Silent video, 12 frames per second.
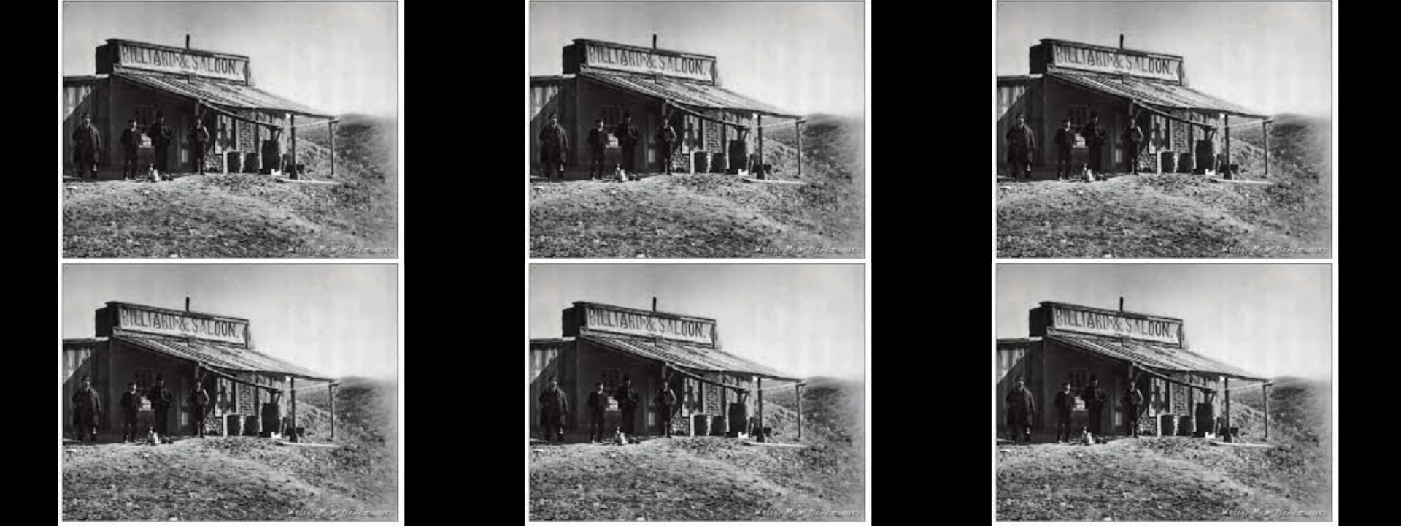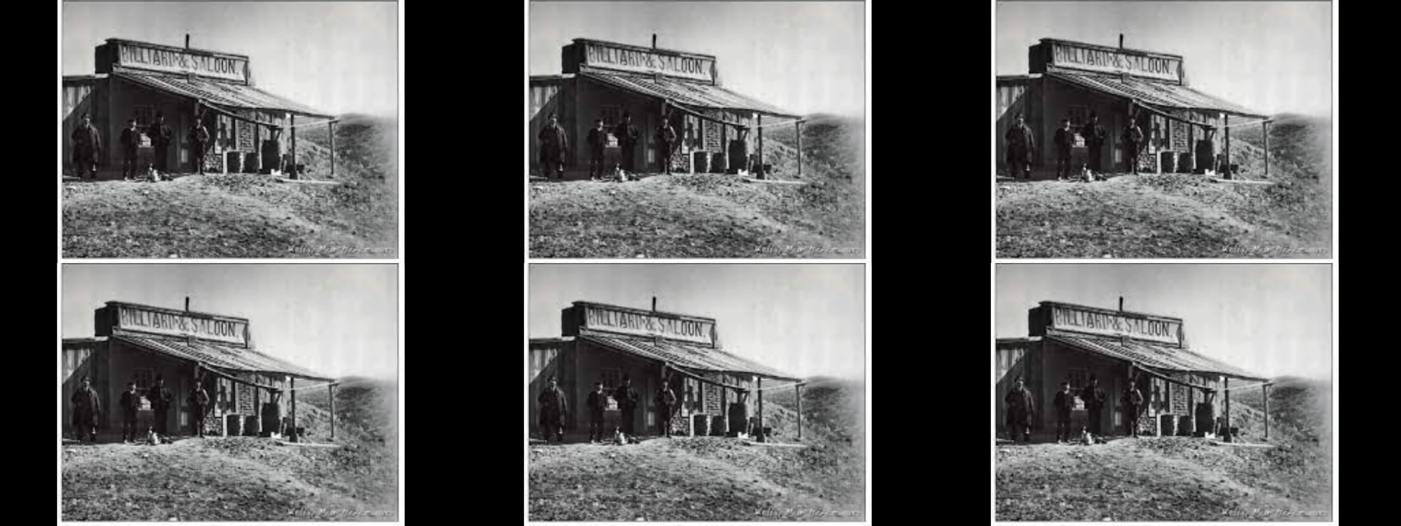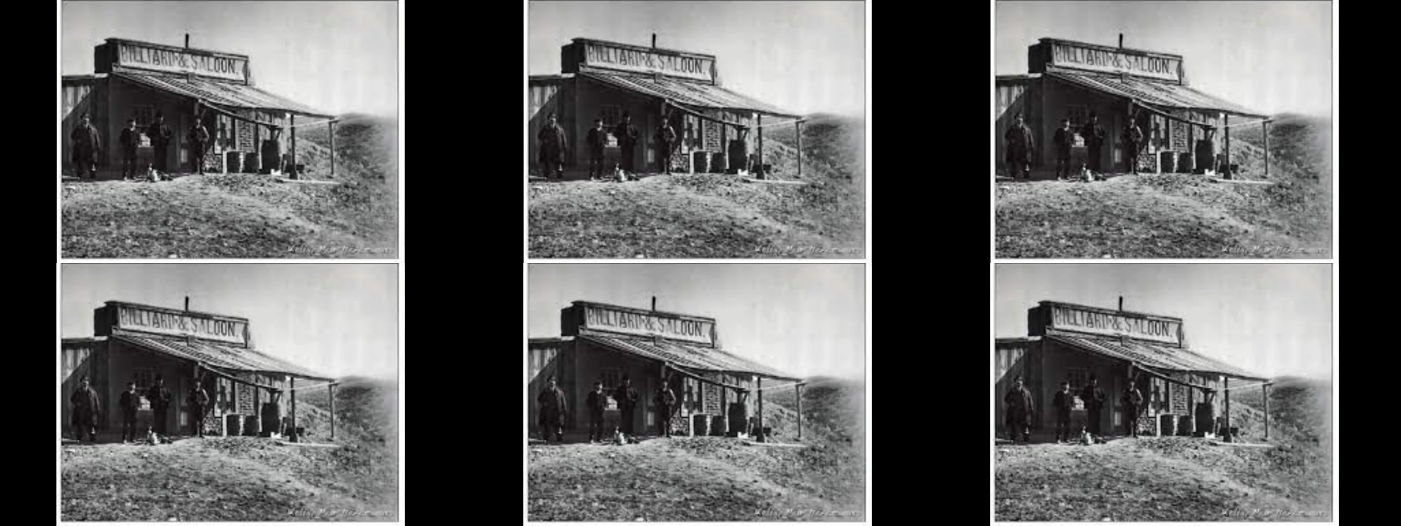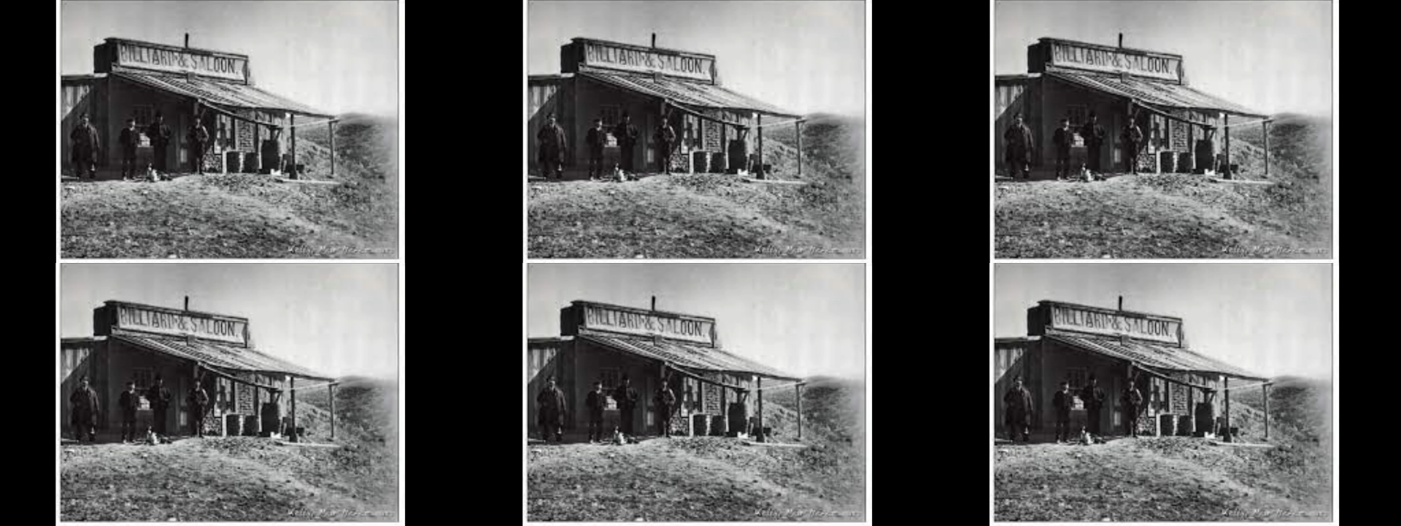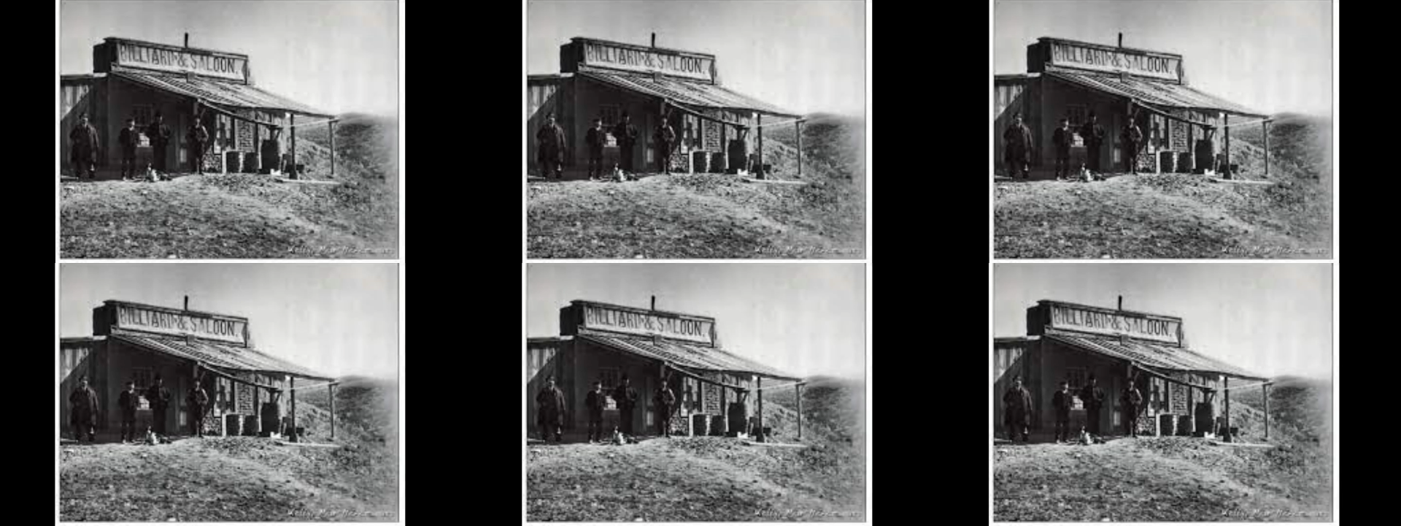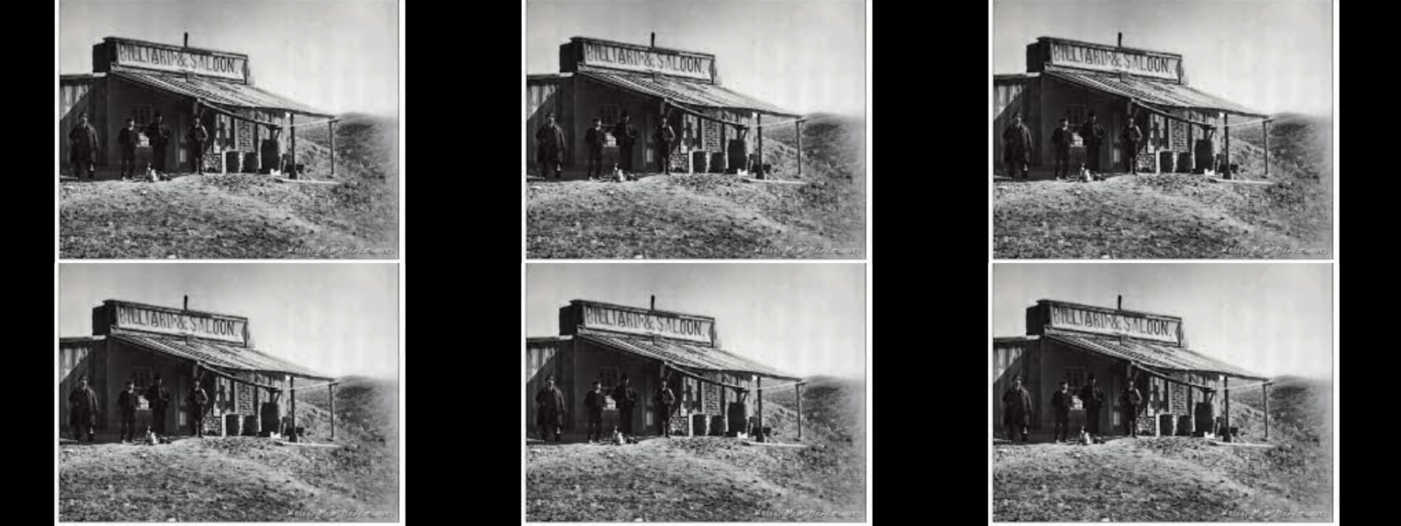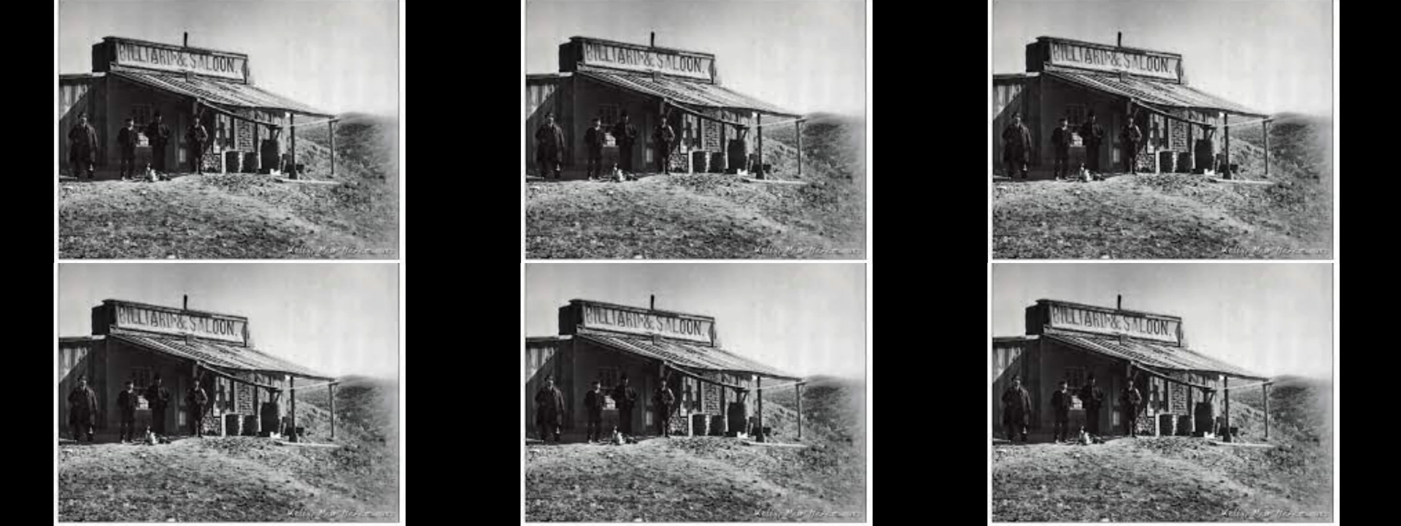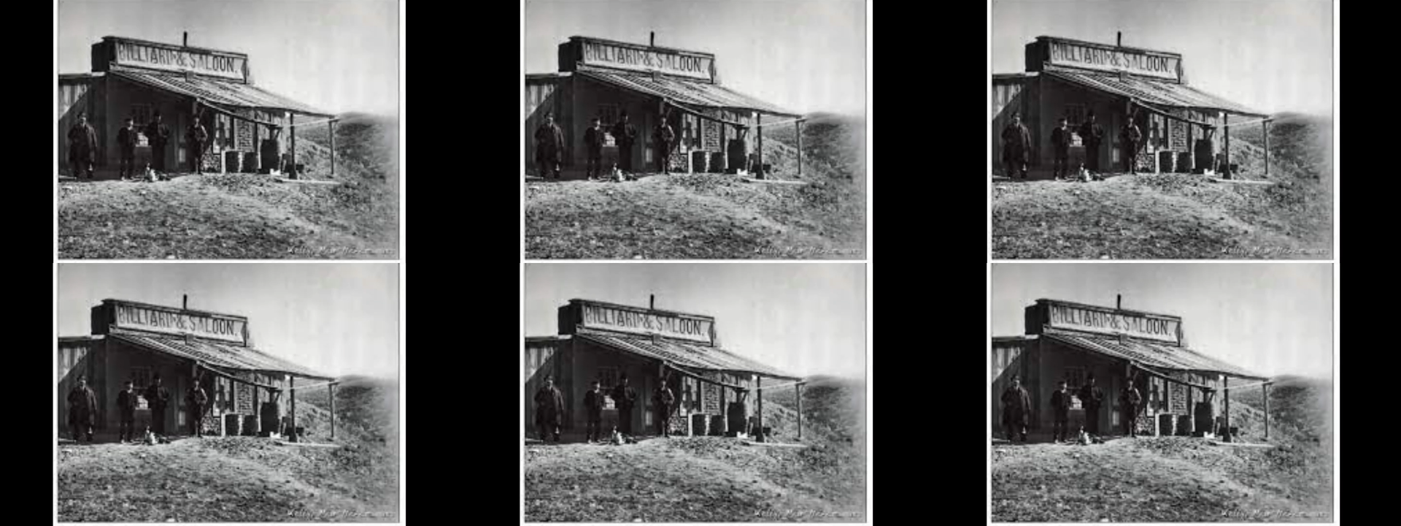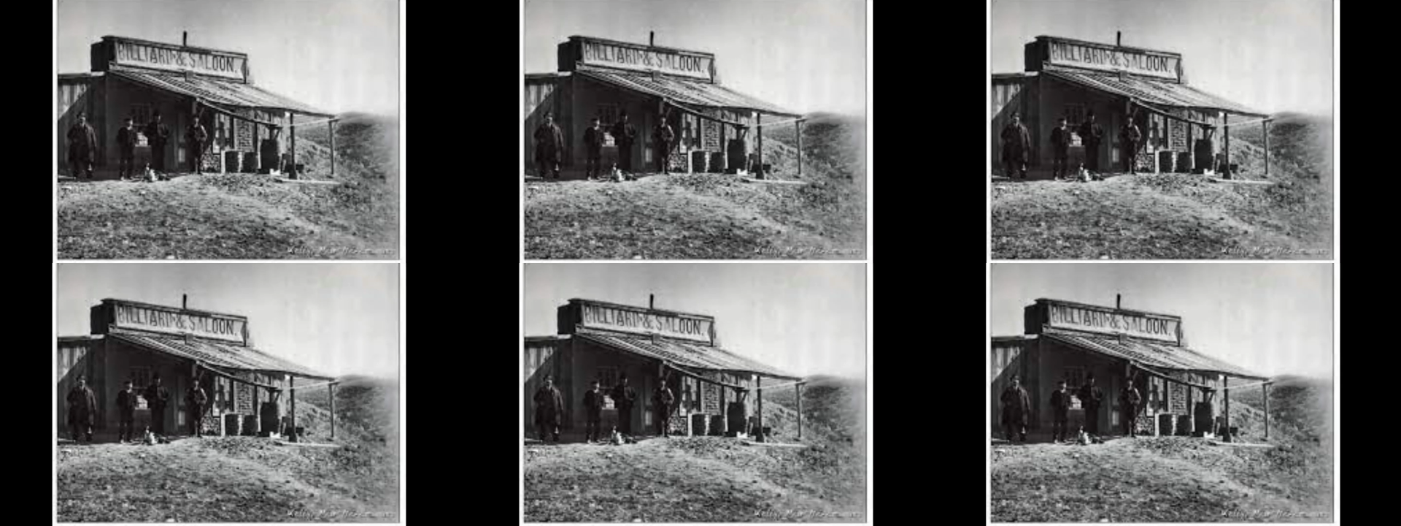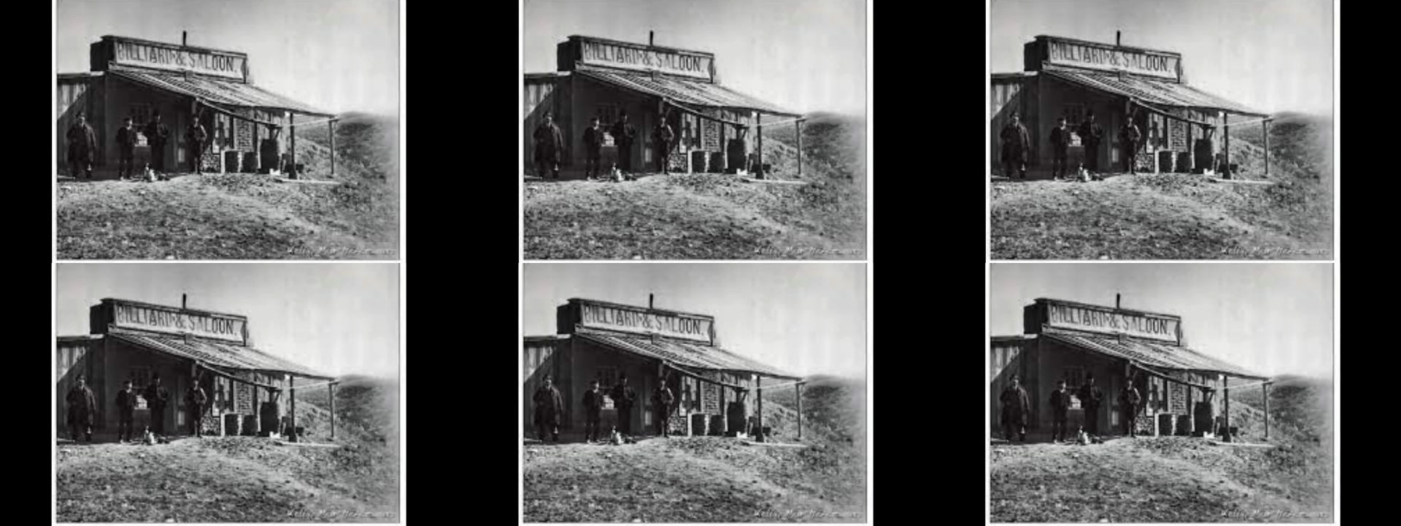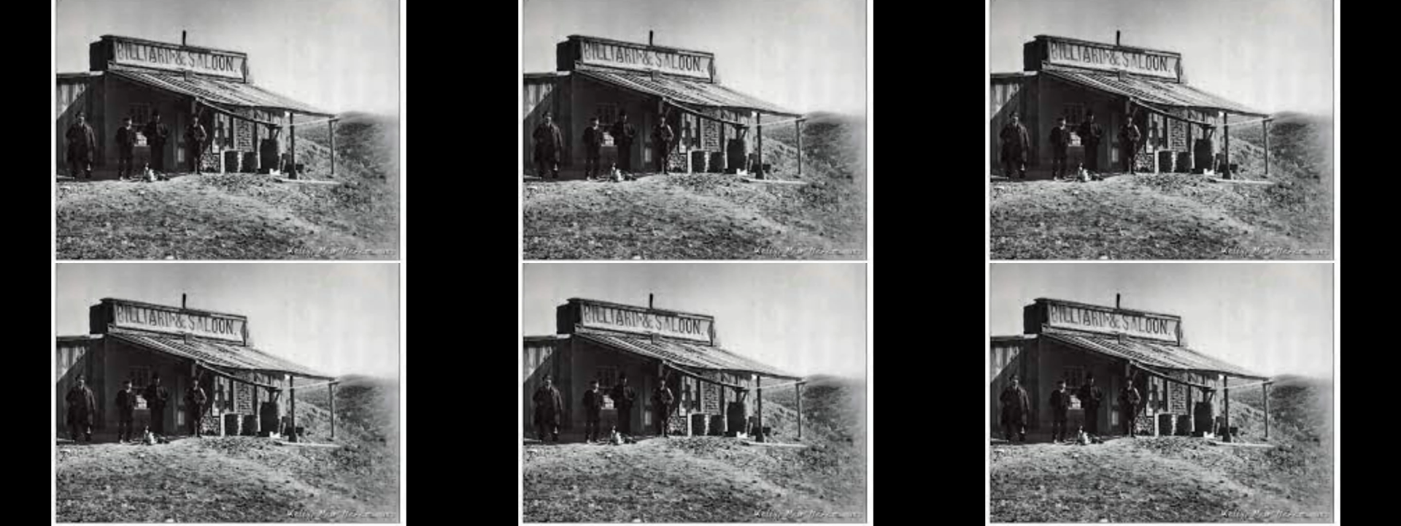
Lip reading: [unreadable: no face in view]